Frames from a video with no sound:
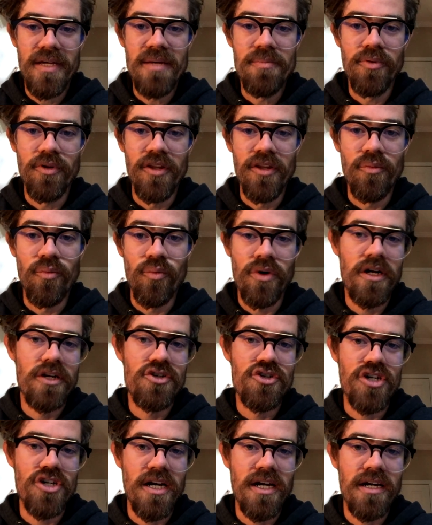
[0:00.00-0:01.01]
People that
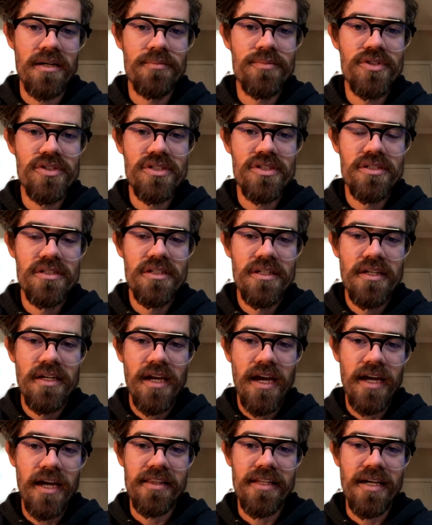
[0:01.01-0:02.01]
want jobs
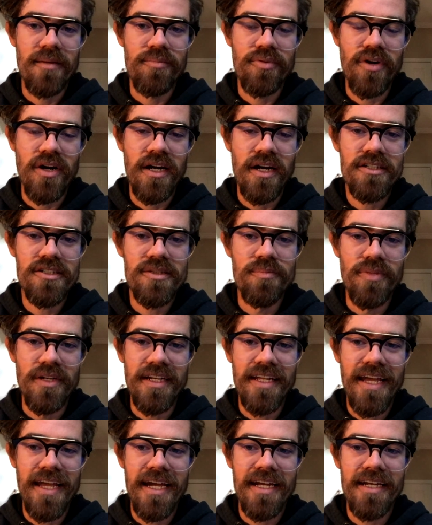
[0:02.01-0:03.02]
at that price
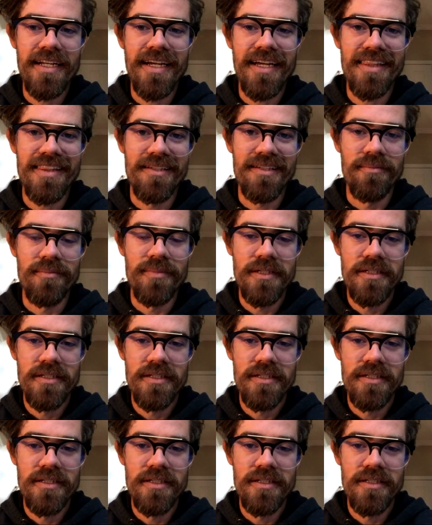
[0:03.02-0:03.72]
but can't get them.